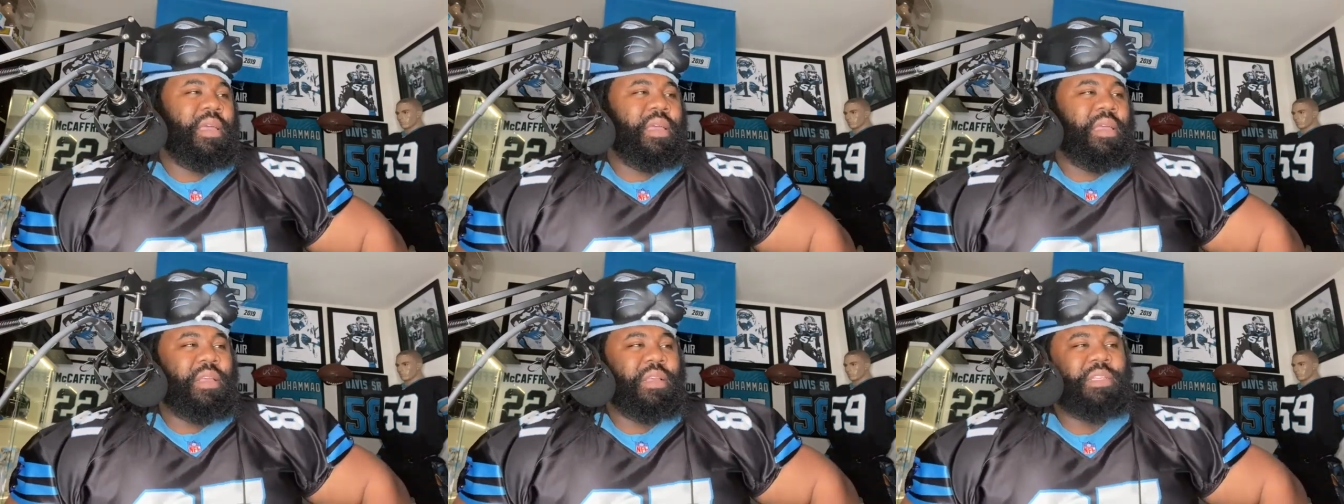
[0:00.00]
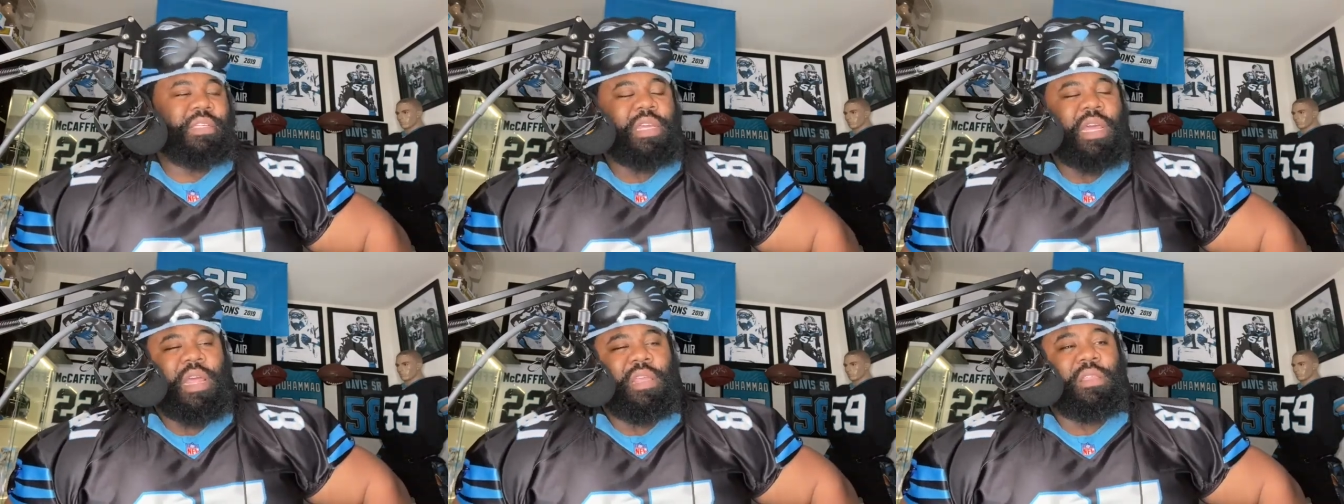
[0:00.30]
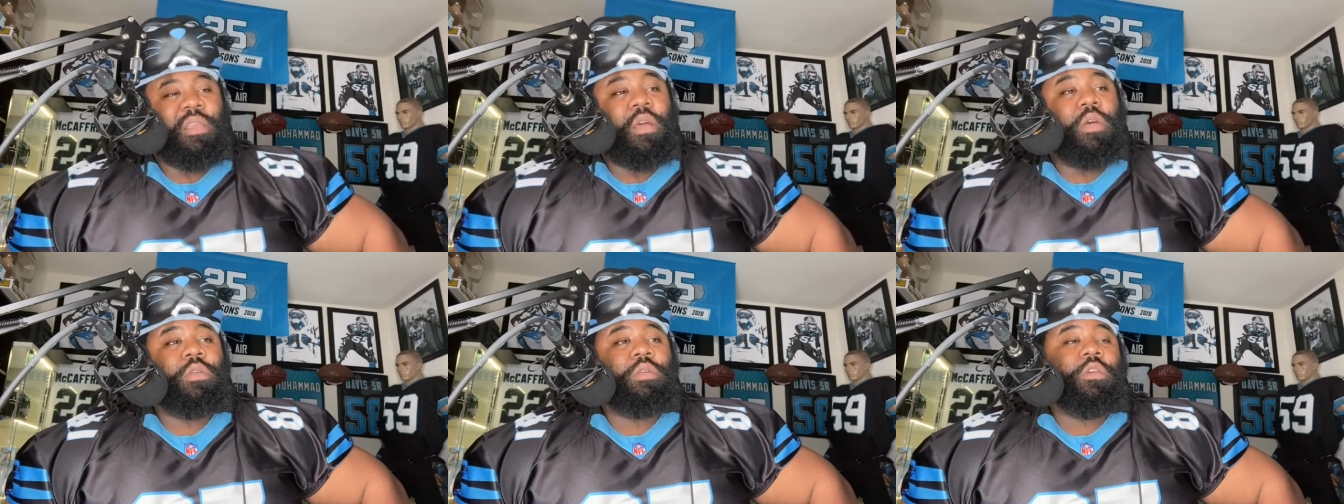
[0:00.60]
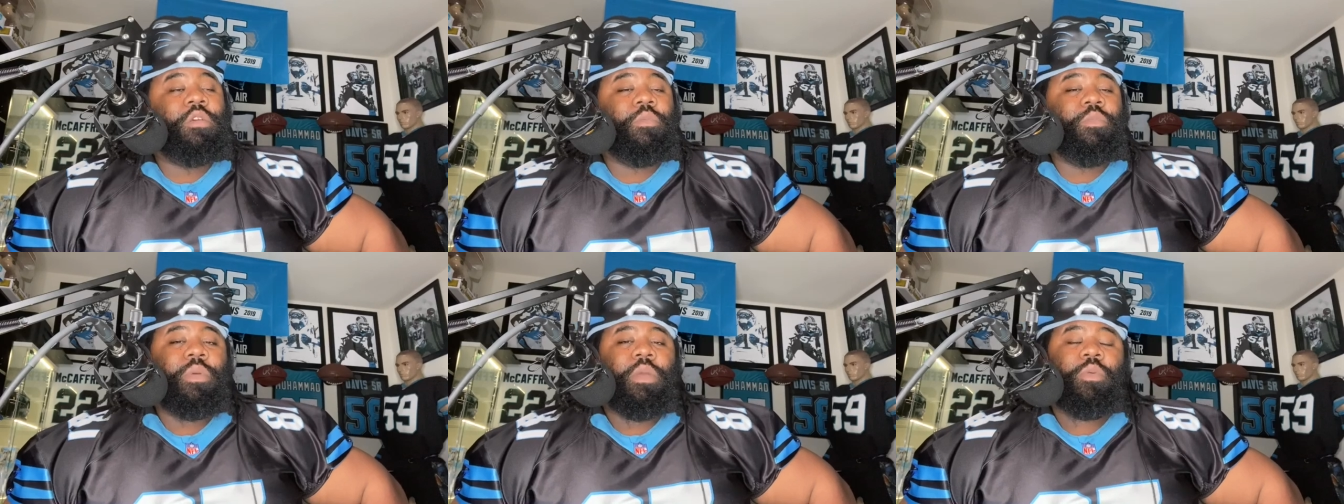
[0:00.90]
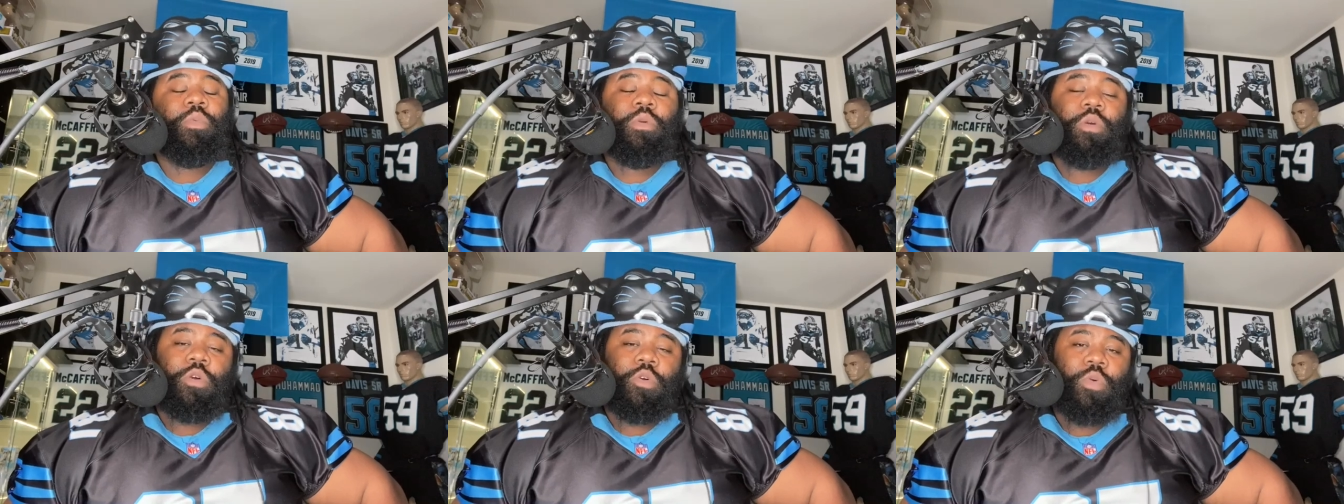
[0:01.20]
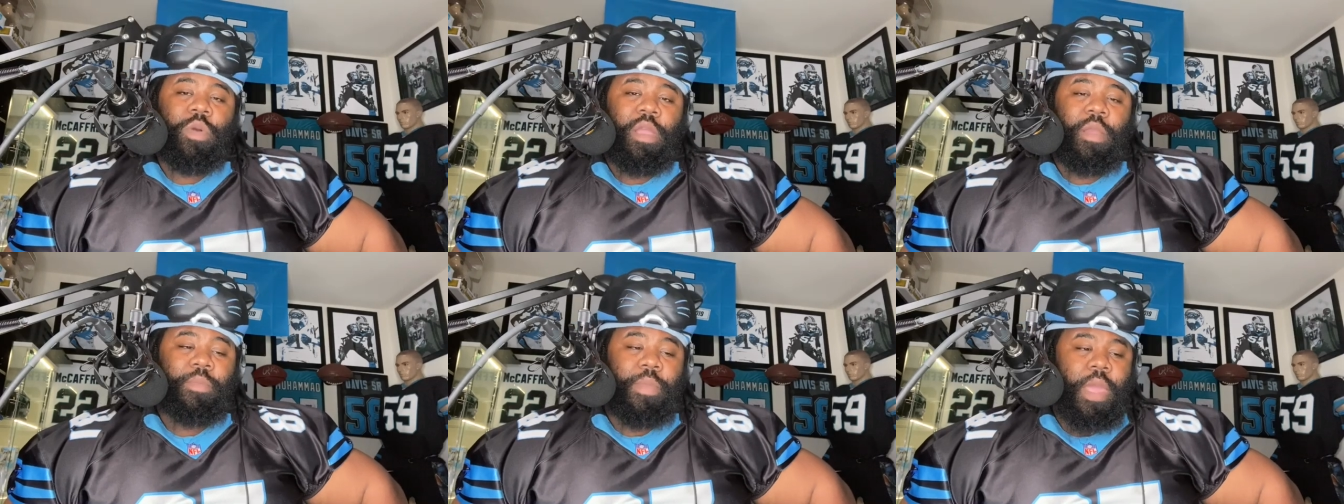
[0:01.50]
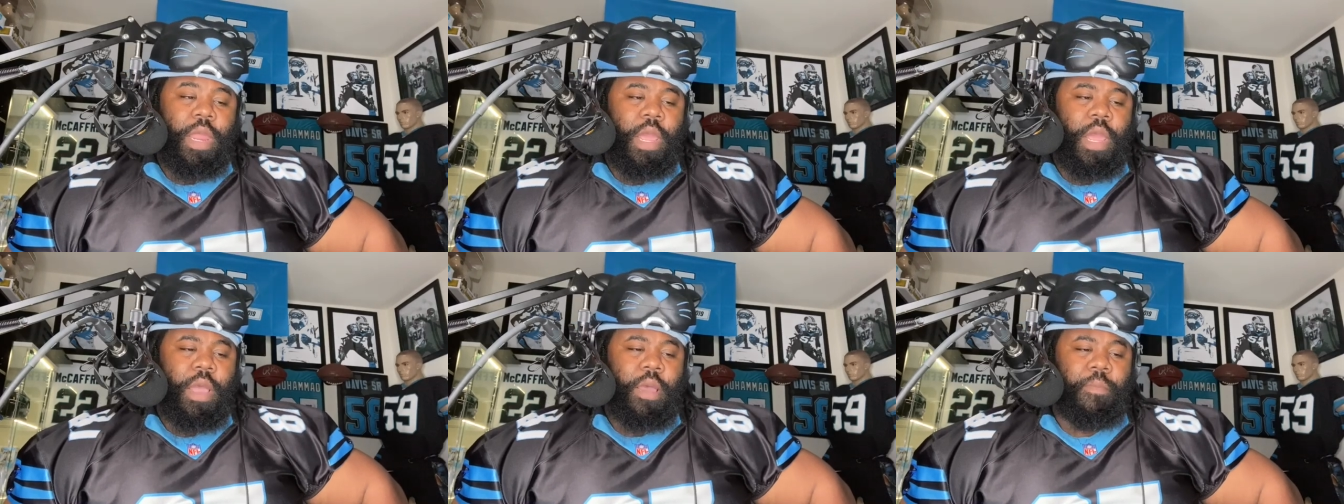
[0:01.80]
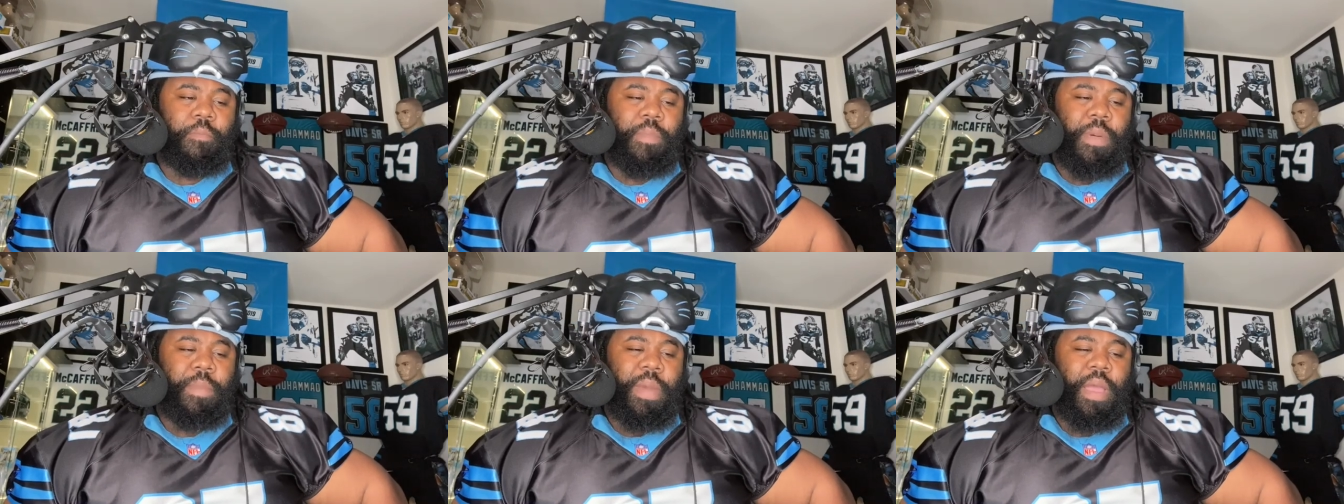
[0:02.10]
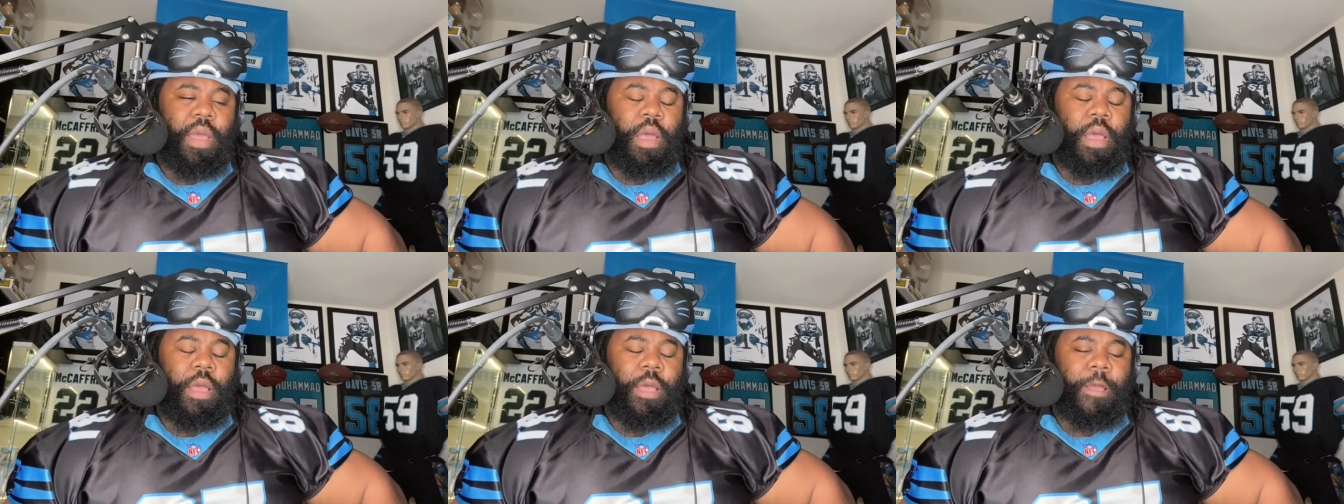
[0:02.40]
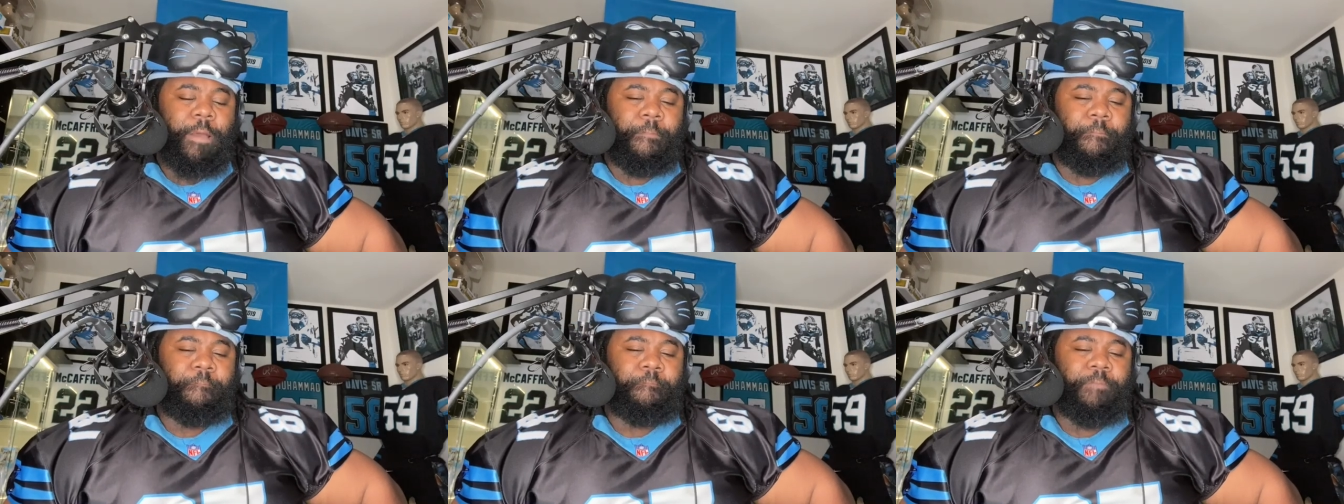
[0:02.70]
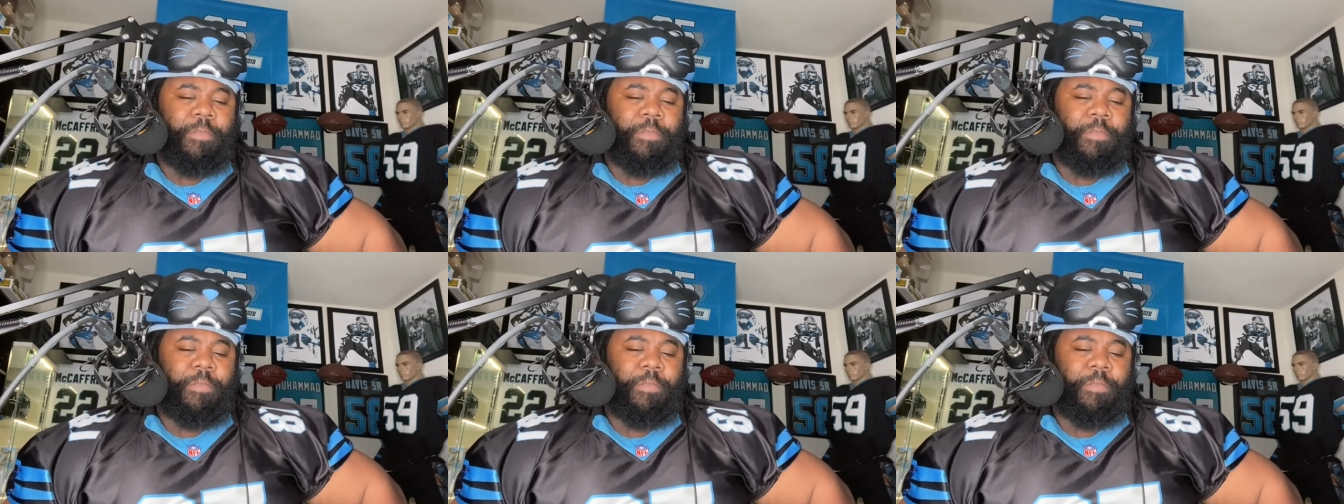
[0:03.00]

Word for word: shout out. Oh, excuse me, real quick, man. Uh, my uh,